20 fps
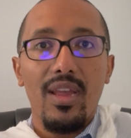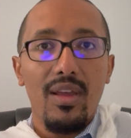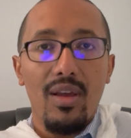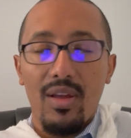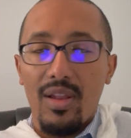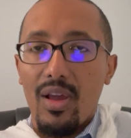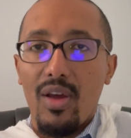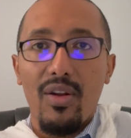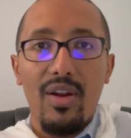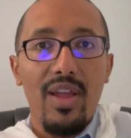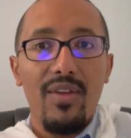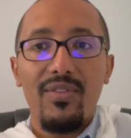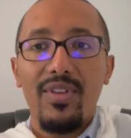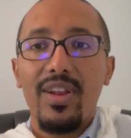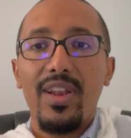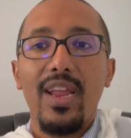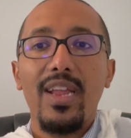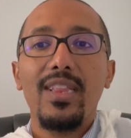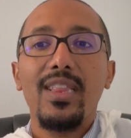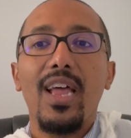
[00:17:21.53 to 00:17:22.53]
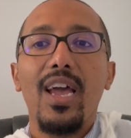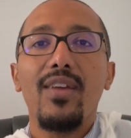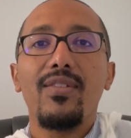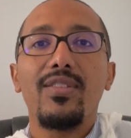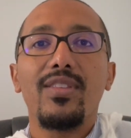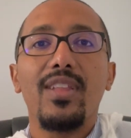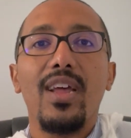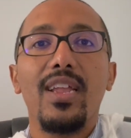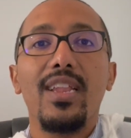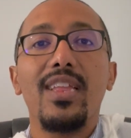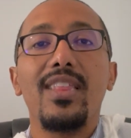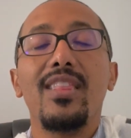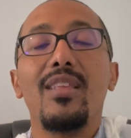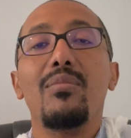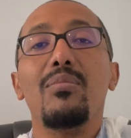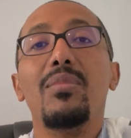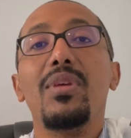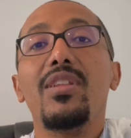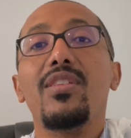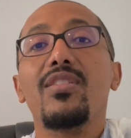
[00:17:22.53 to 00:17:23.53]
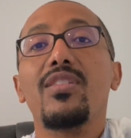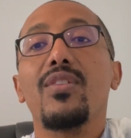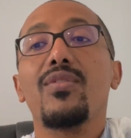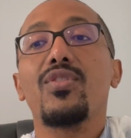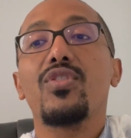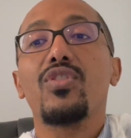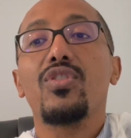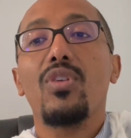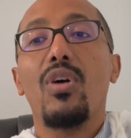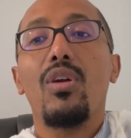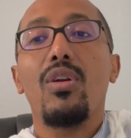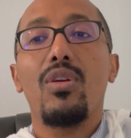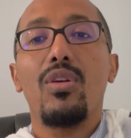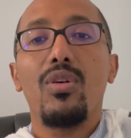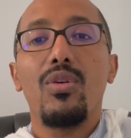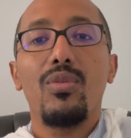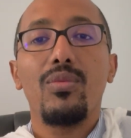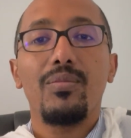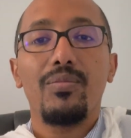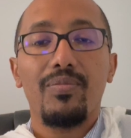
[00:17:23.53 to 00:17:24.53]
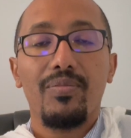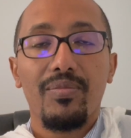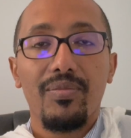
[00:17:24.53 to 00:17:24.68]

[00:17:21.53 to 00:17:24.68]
our everyday lives that in the midst of sorrow,